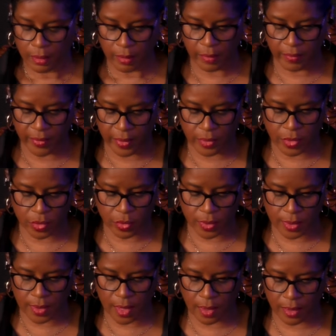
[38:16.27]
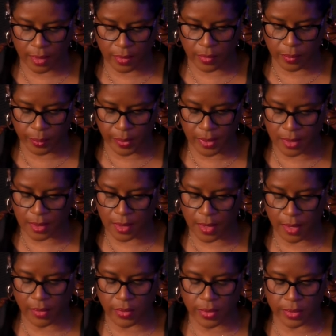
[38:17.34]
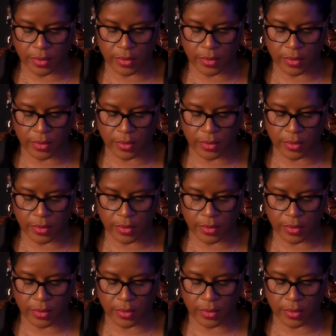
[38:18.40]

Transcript: if there's no sound, can you please let us